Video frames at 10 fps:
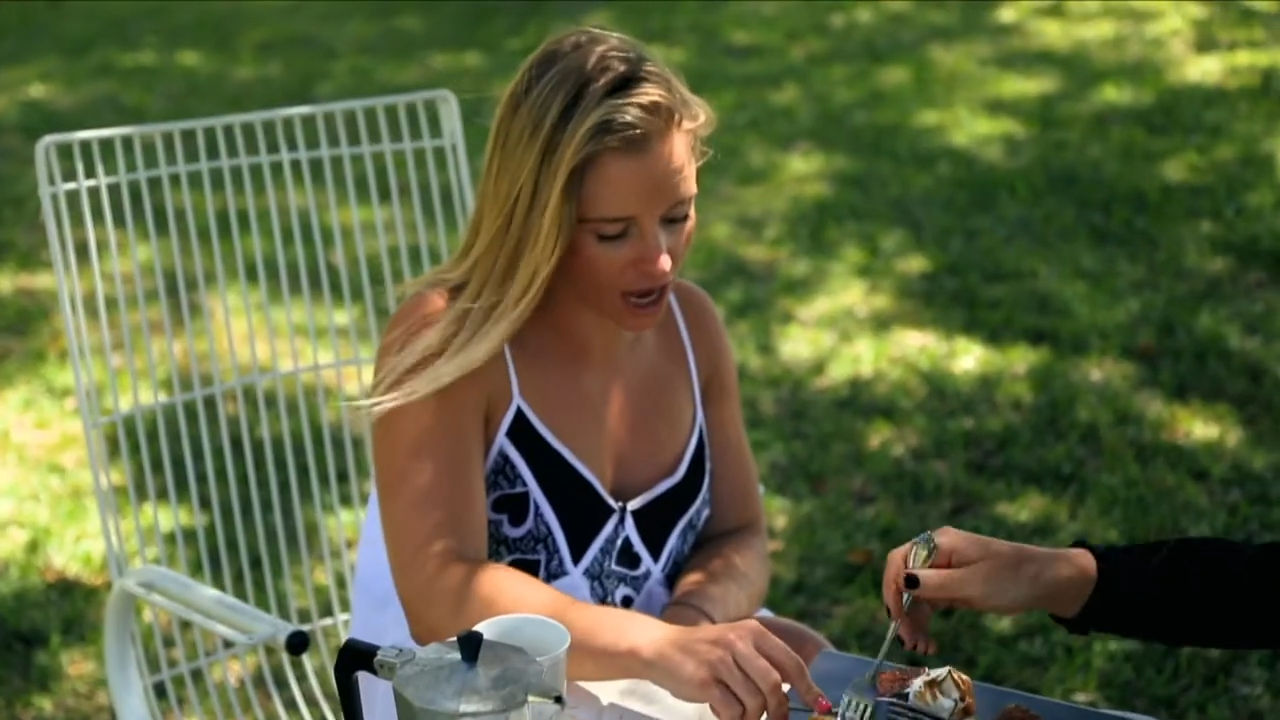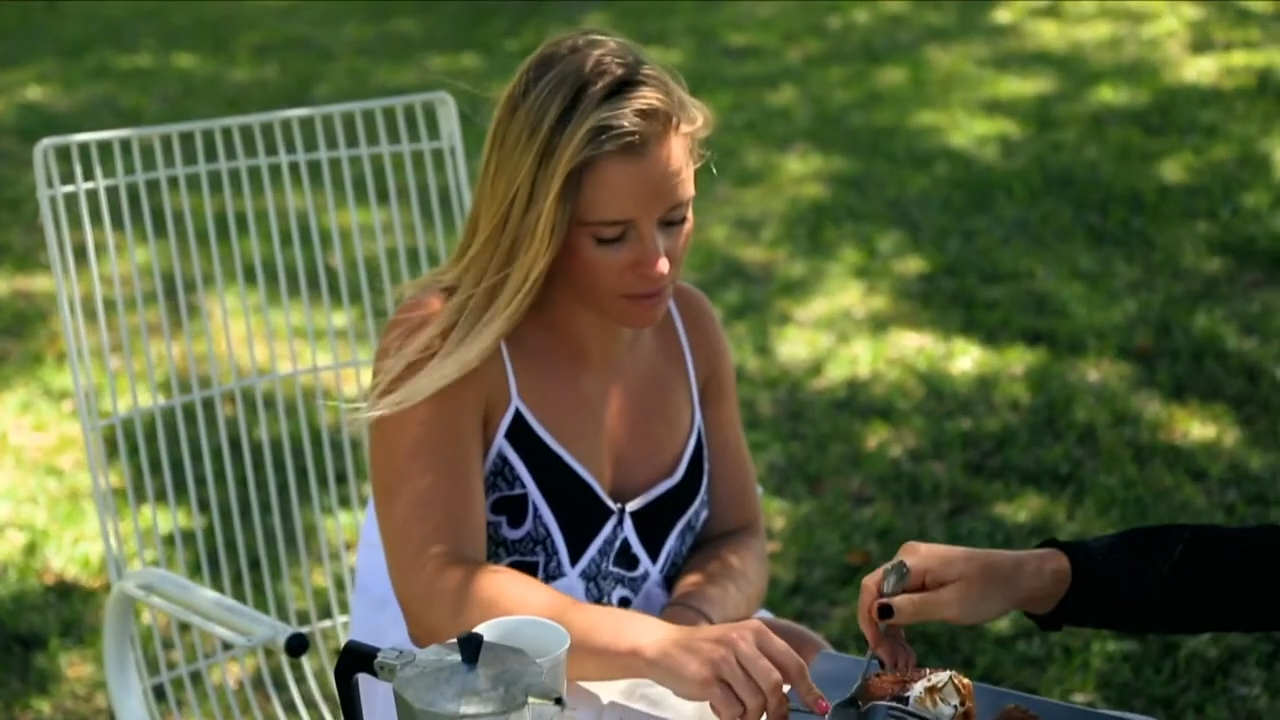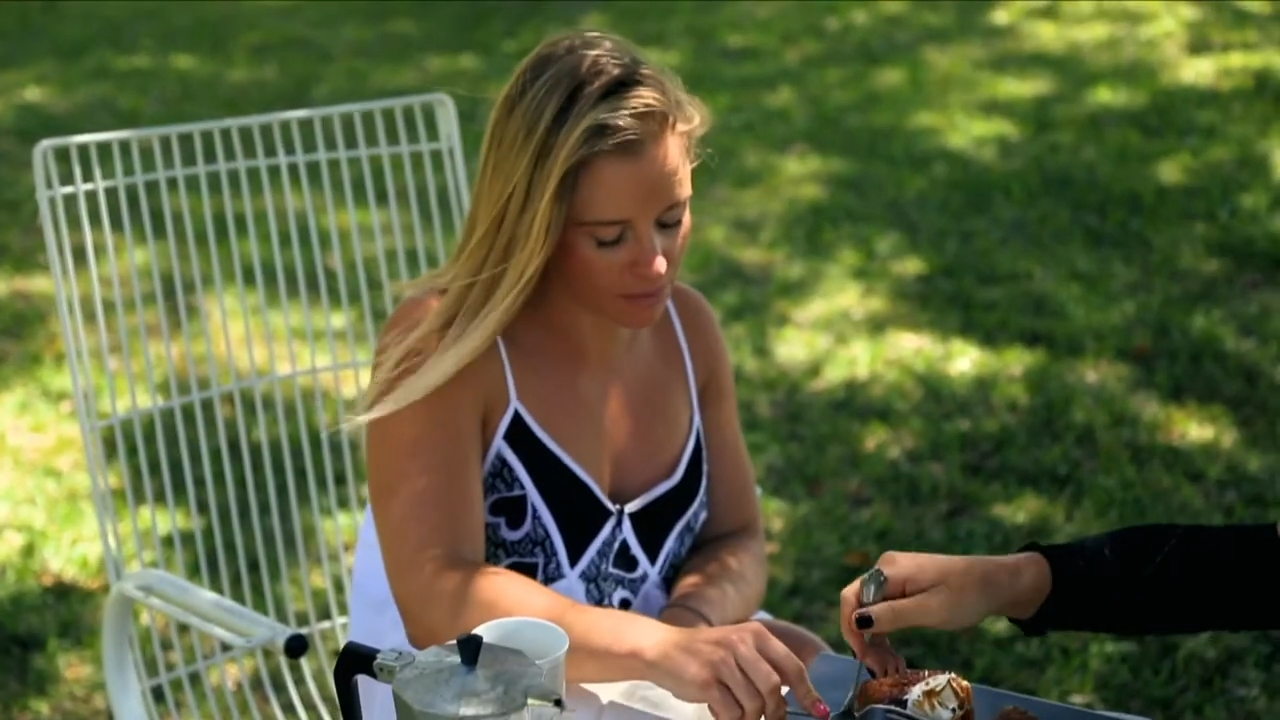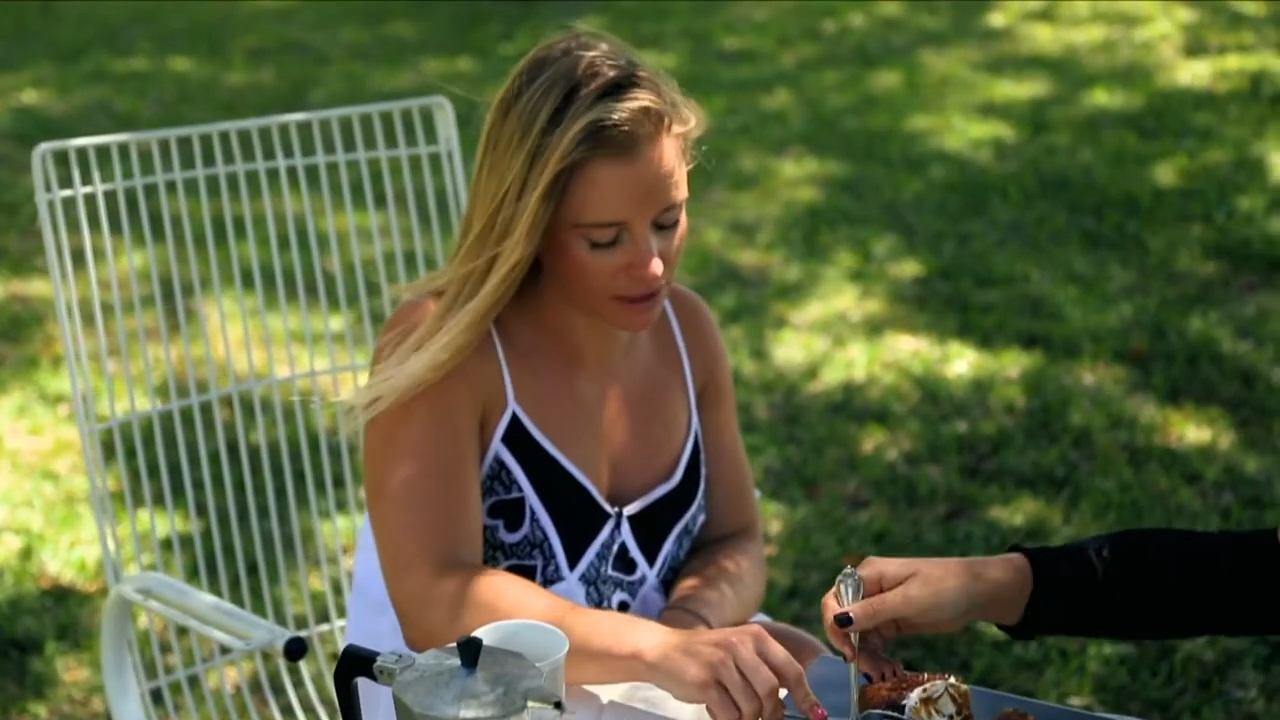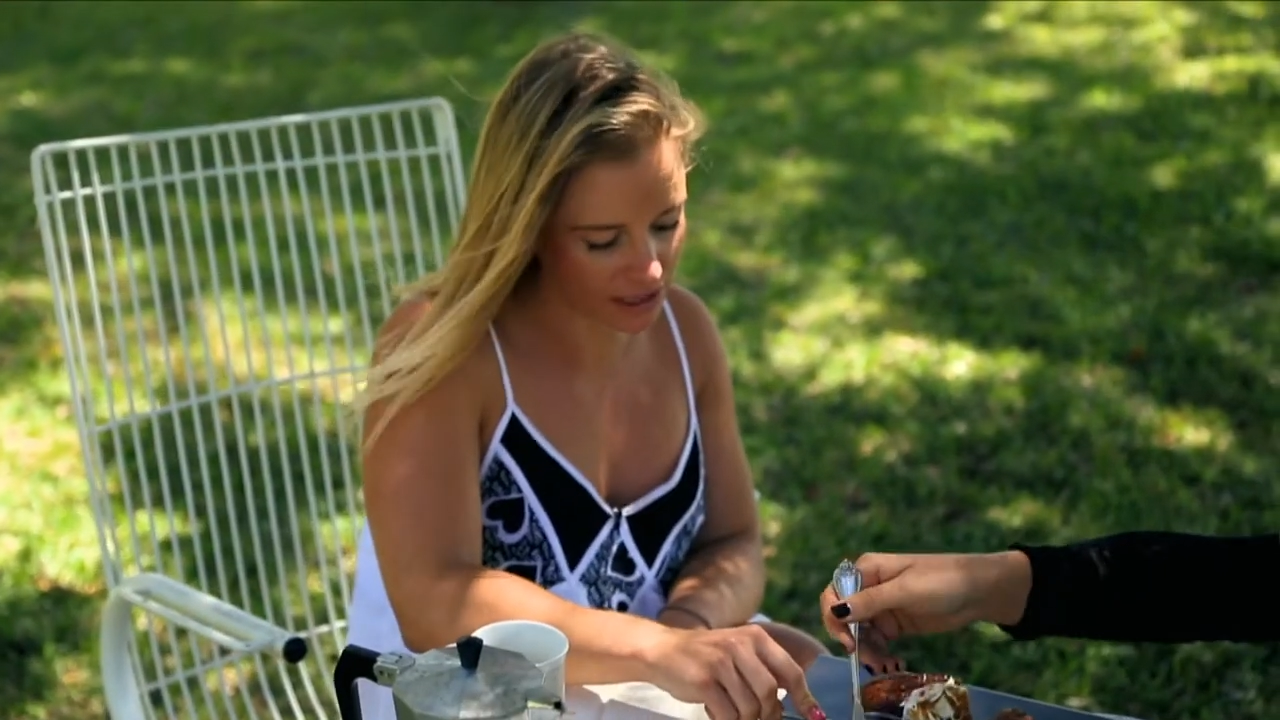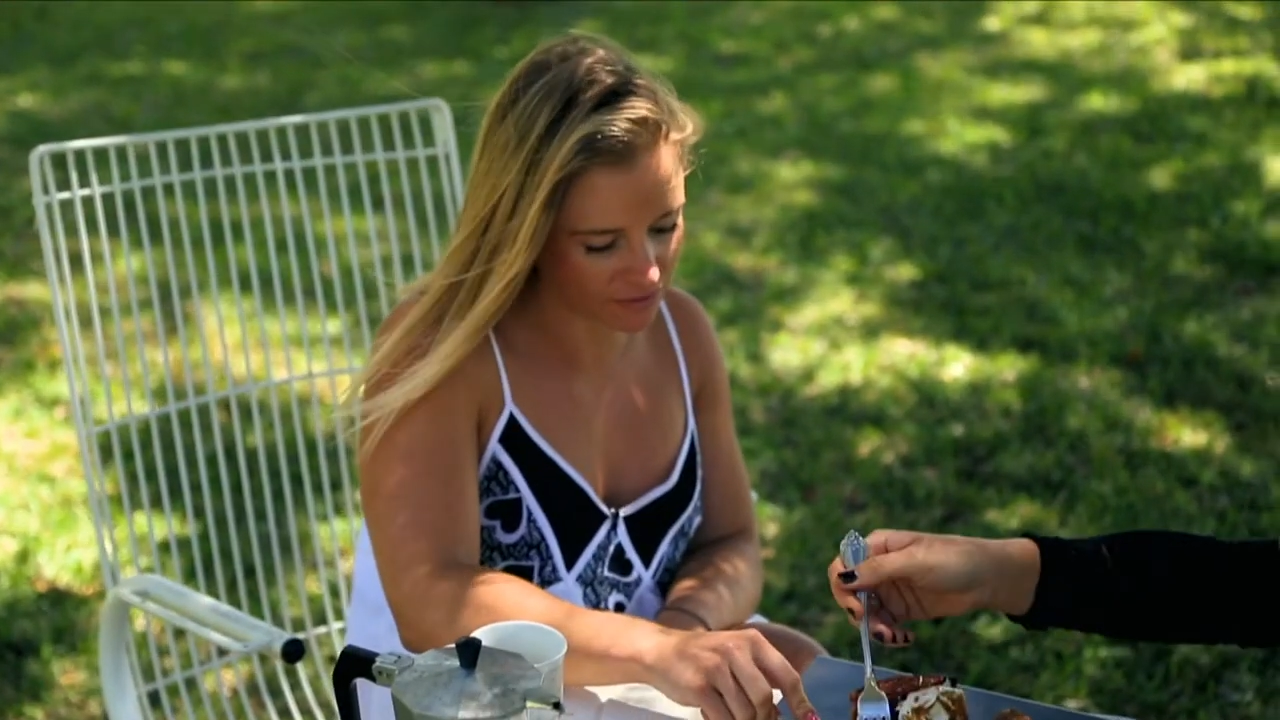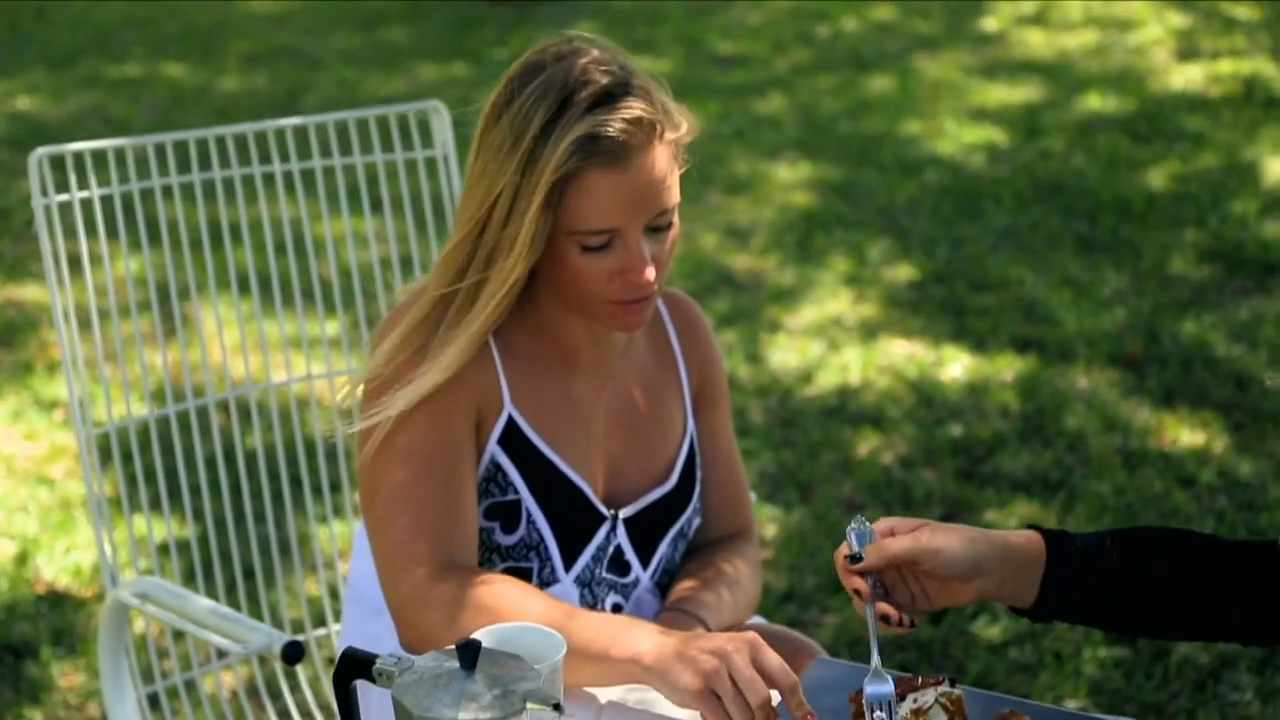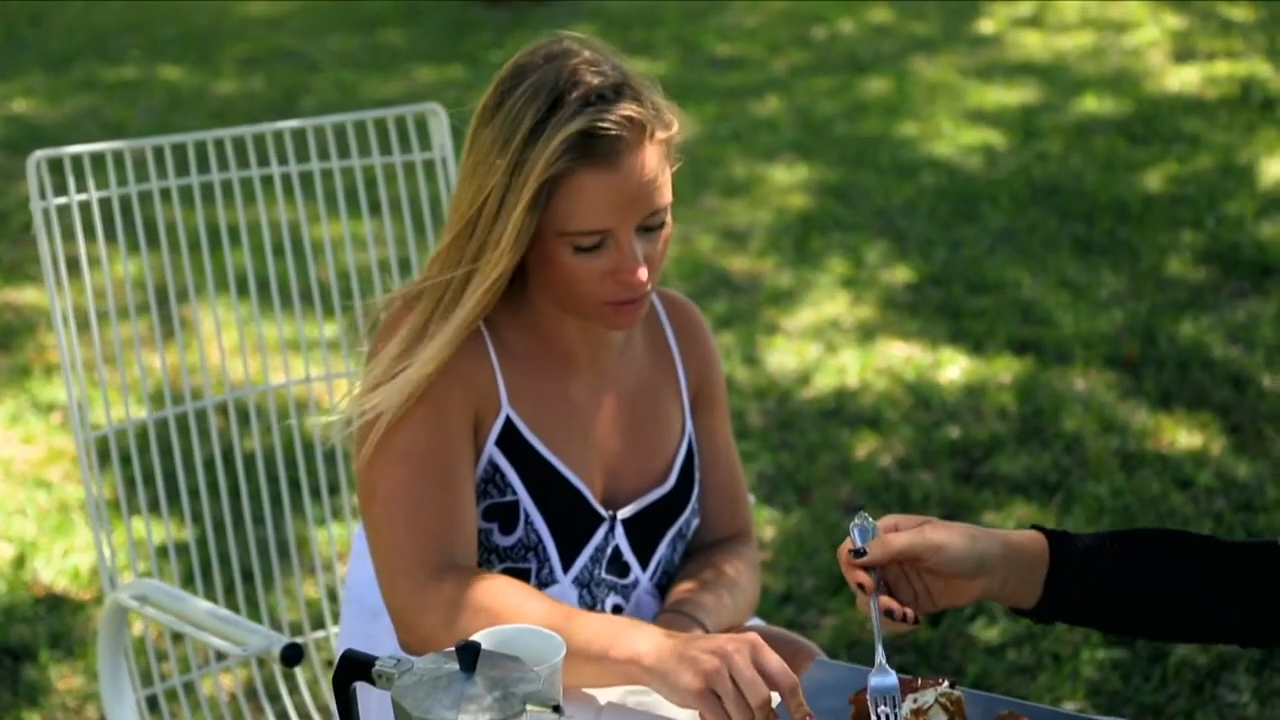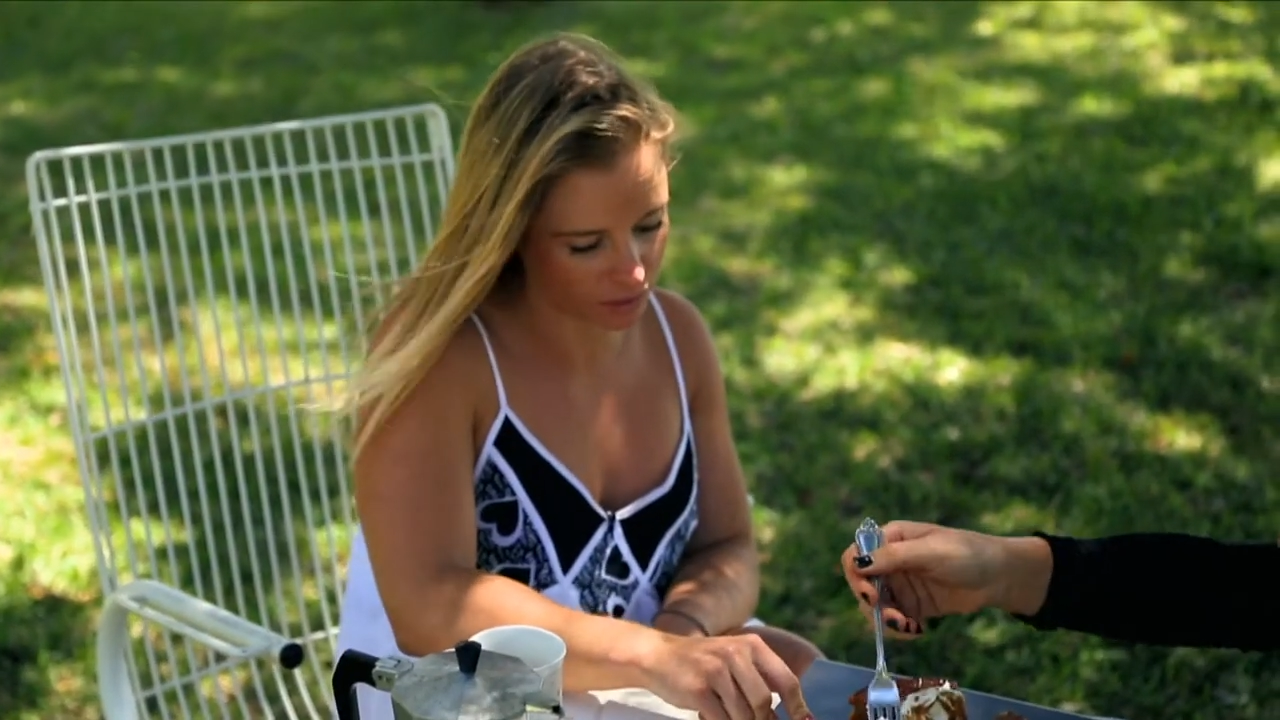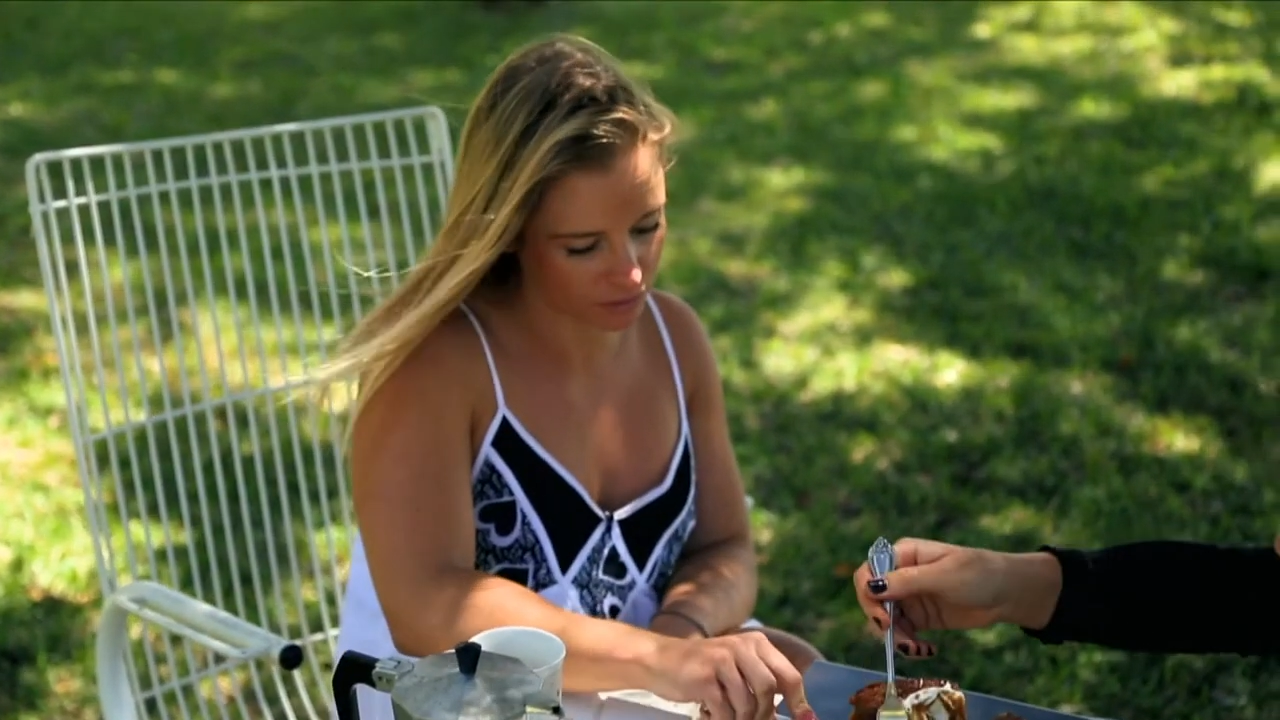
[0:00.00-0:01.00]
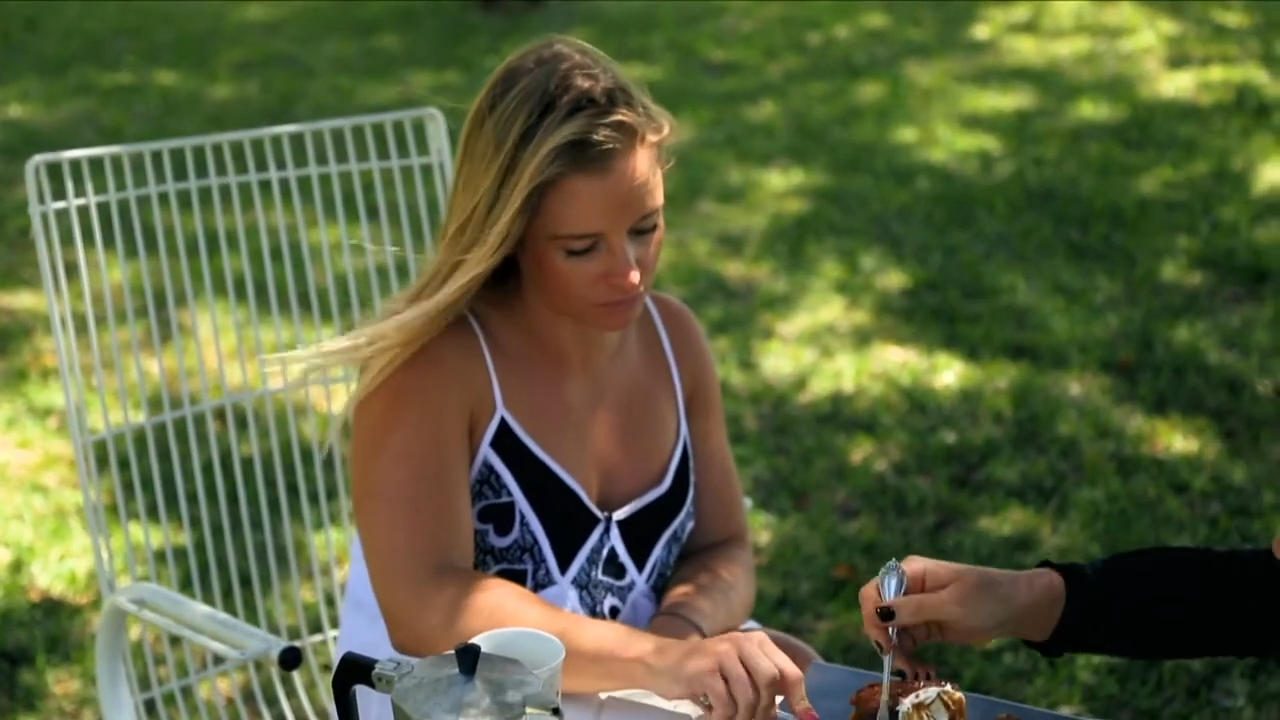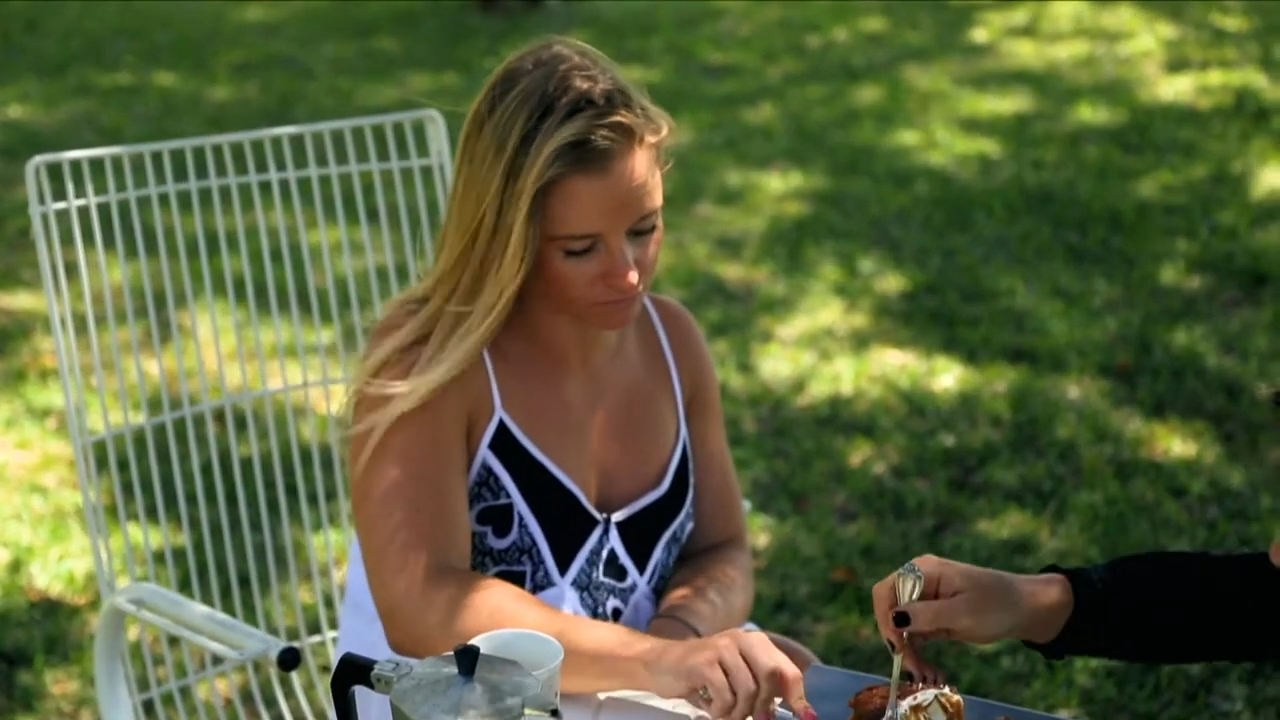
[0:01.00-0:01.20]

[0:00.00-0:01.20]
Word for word: unbelievable.